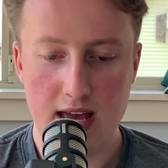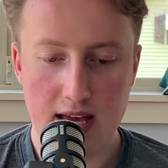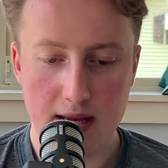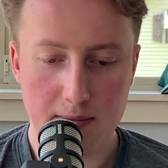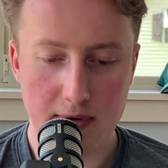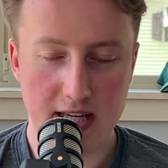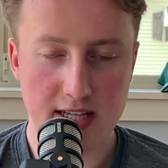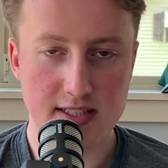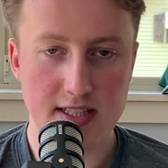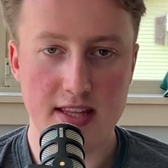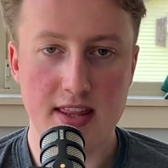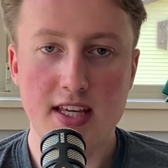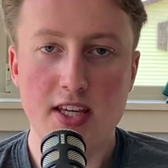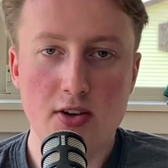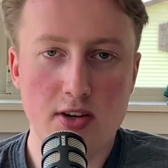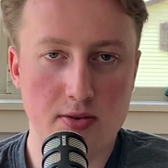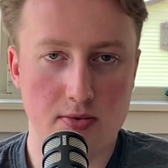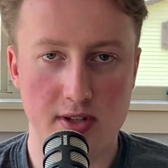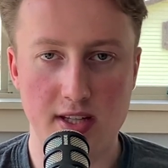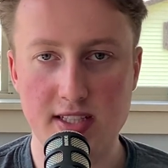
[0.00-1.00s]
because I think you
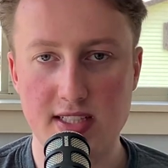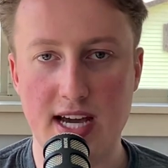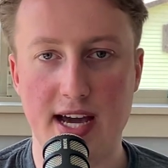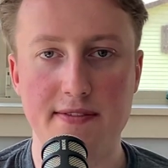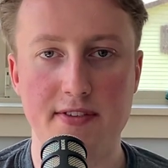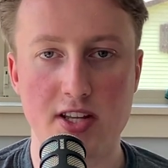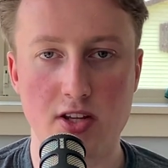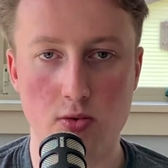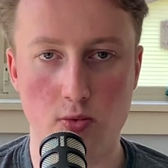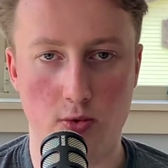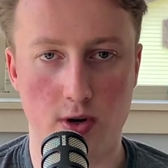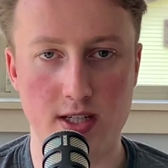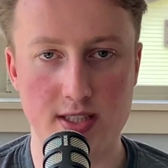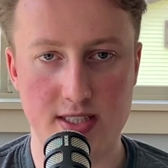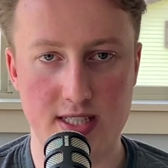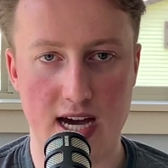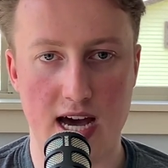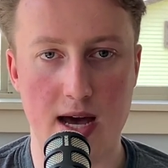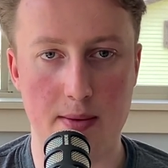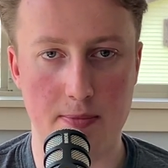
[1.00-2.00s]
can really dive into one
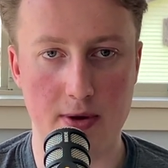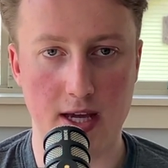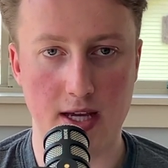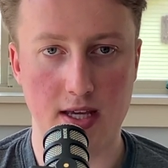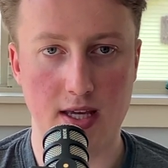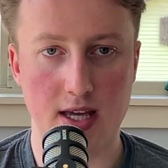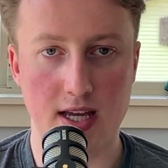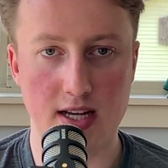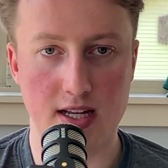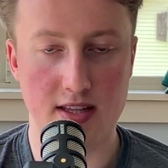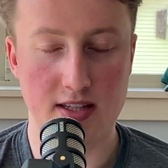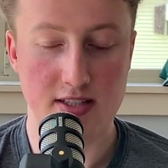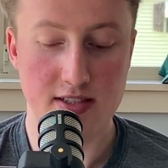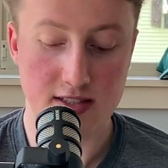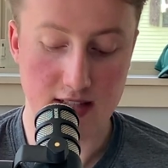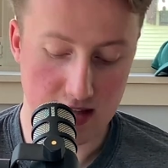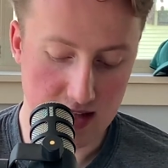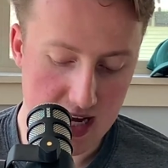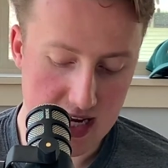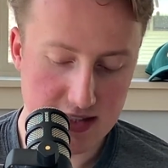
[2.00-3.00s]
topic. And this is
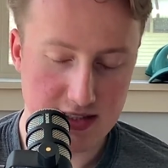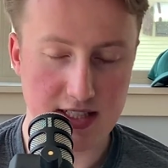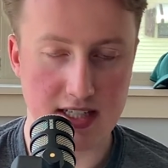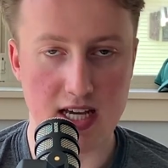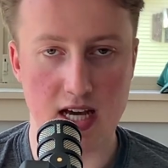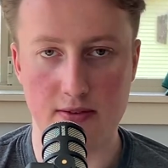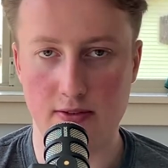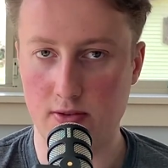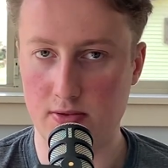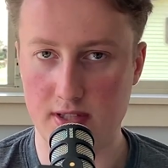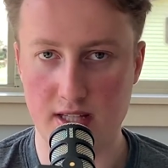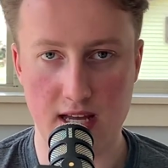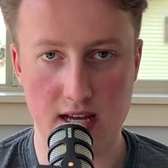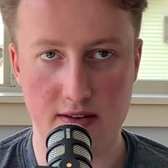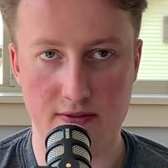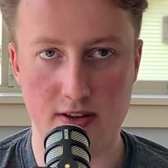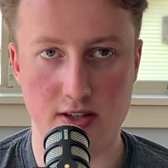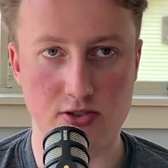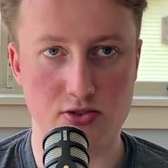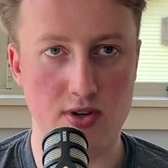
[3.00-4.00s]
a lot to cover with the
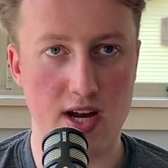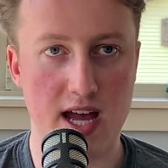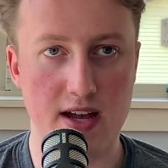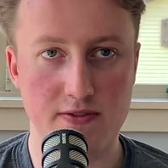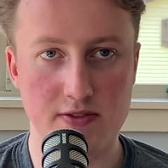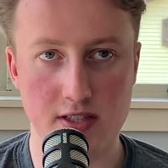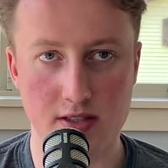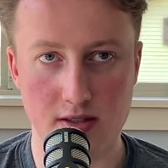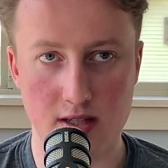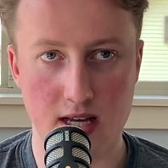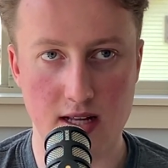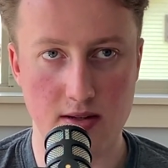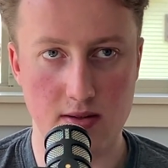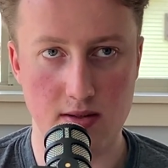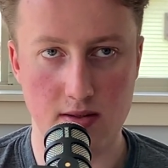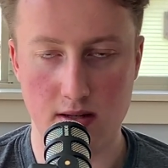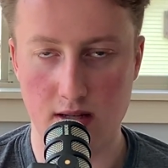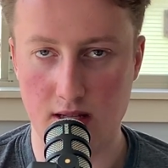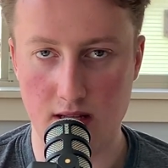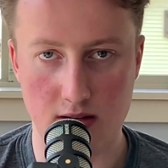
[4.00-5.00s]
NFL draft.
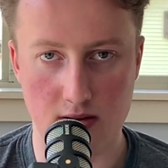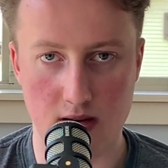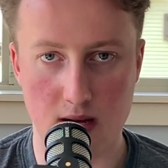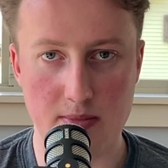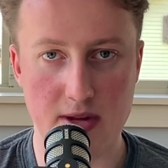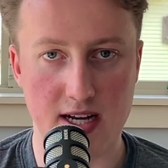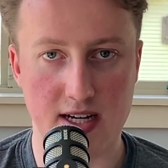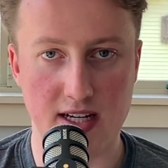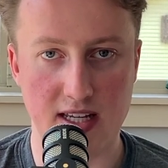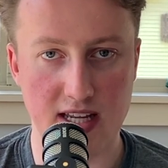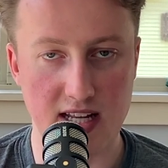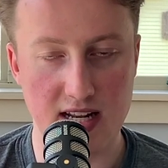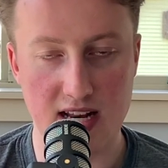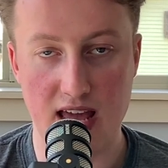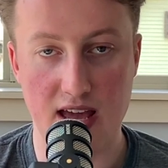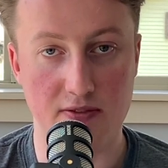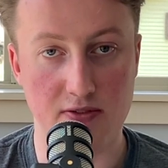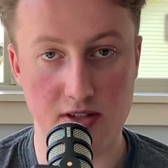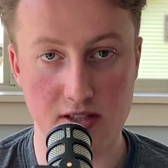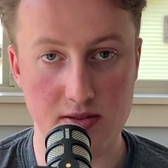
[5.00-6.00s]
And I'm not going to get into
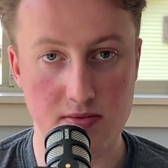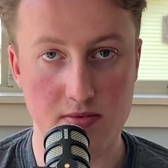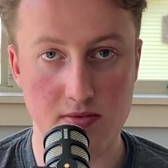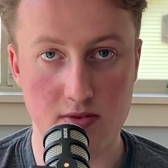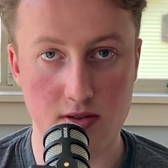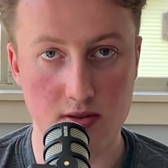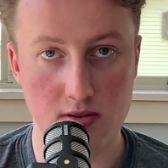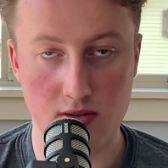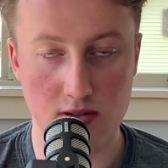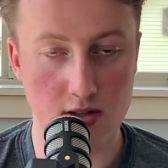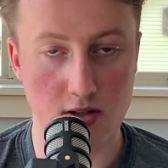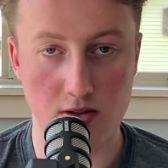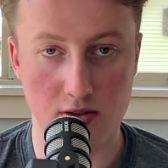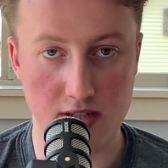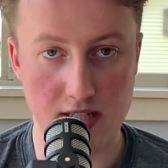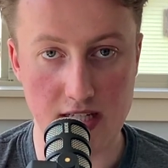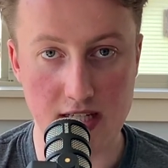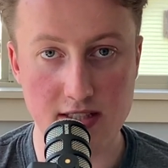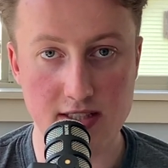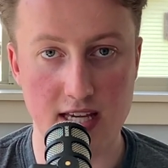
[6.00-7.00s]
every
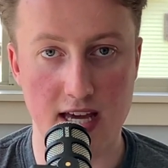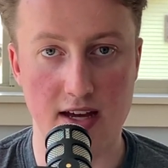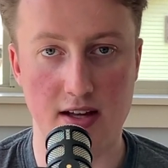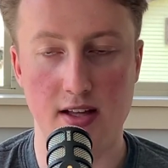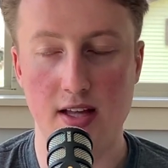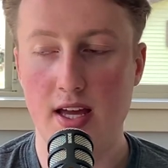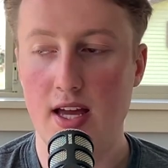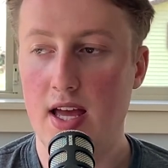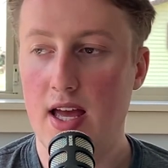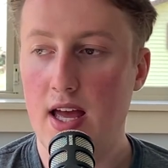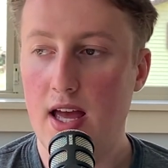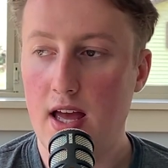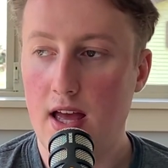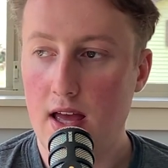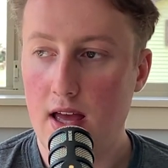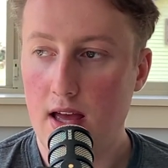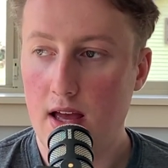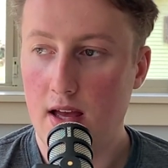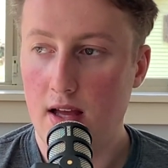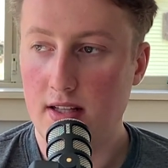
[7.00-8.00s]
gory detail
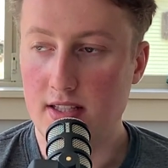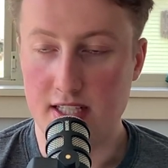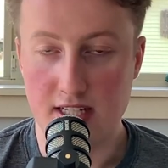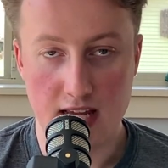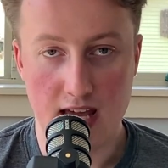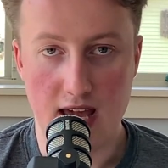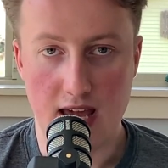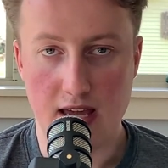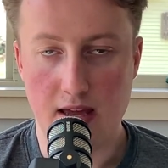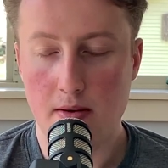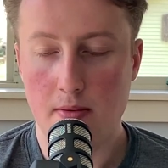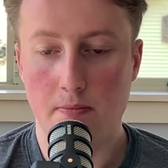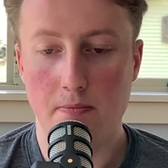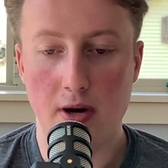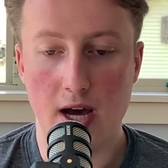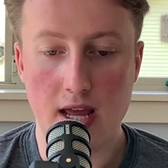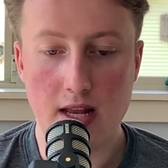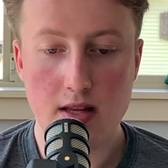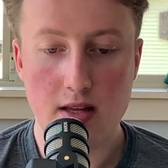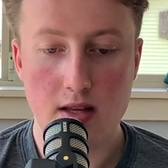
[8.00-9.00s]
today.
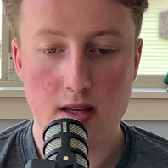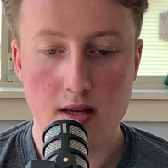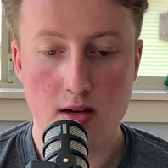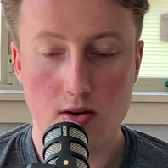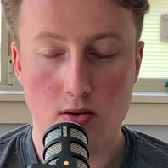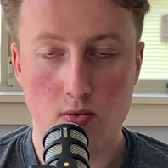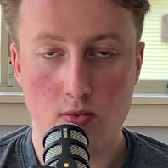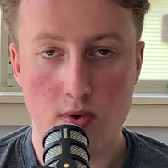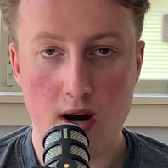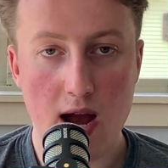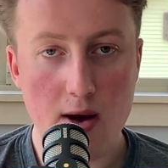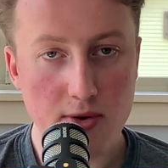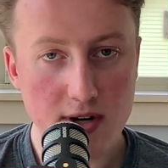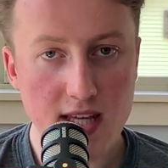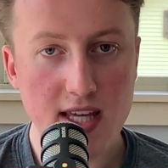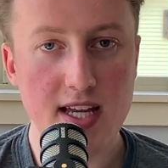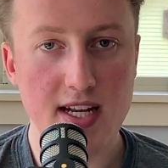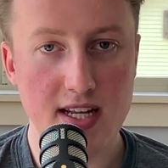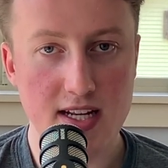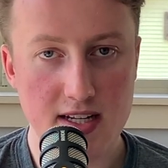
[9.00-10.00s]
But I want
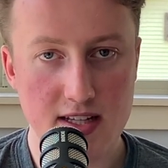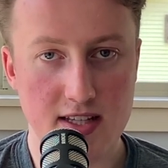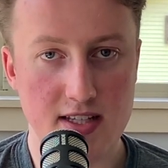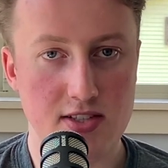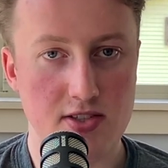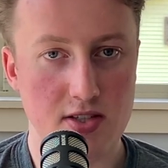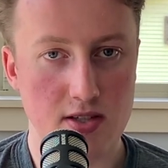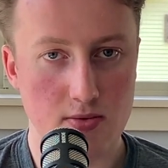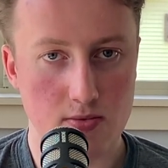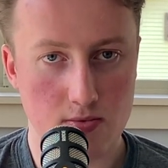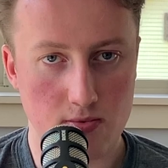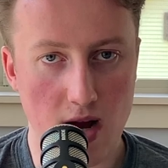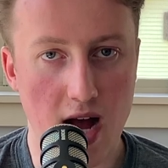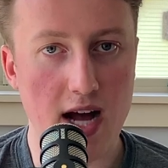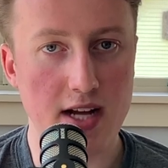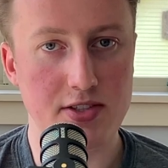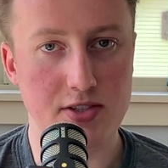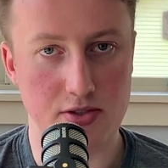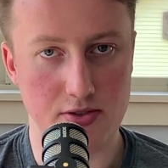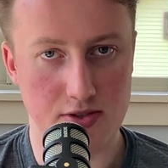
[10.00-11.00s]
to get into this
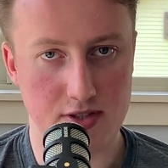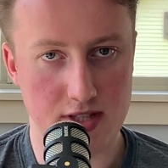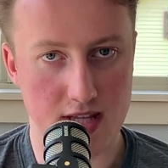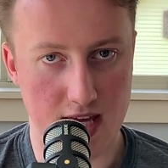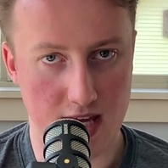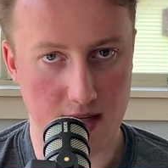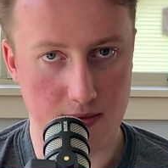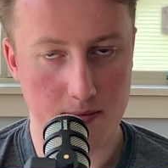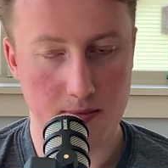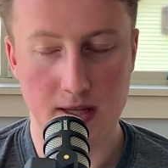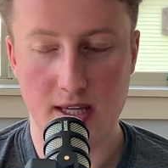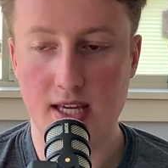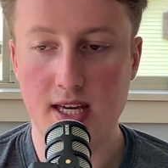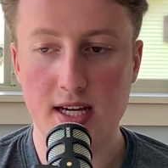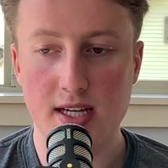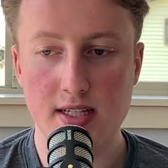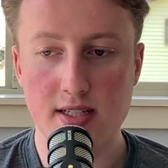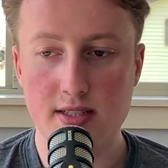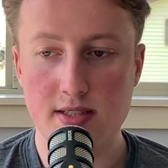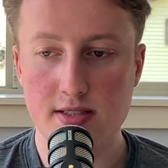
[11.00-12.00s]
Rodgers thing
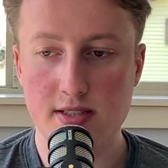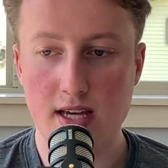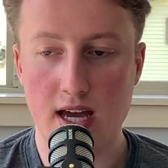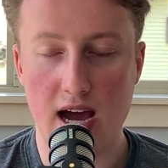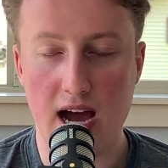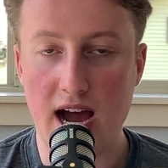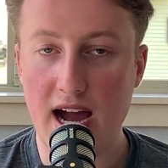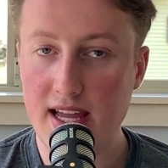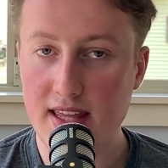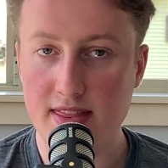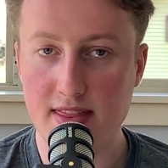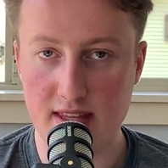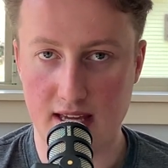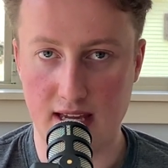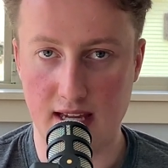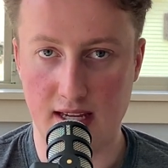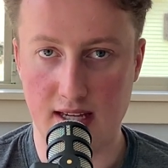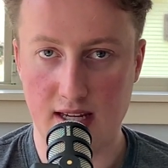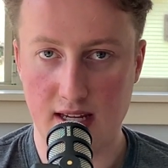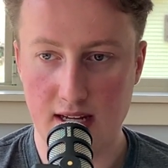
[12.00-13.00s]
because I
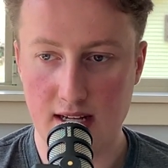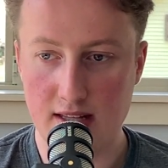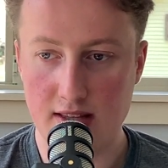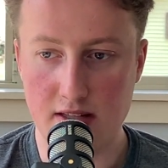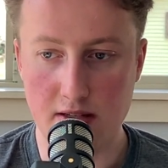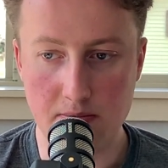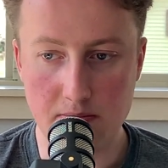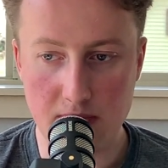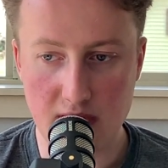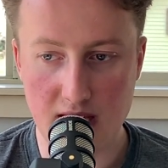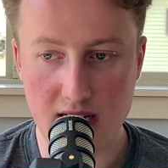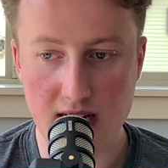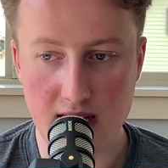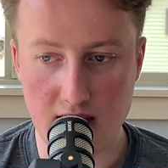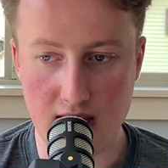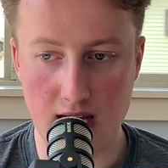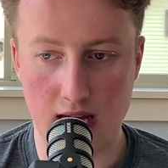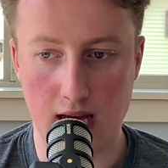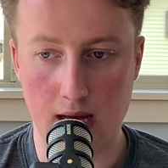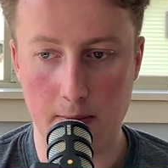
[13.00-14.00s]
think the
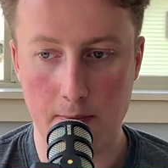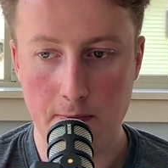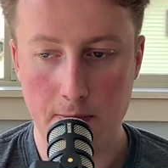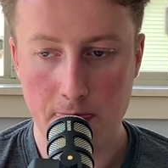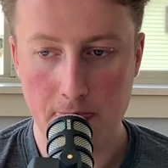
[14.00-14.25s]
media,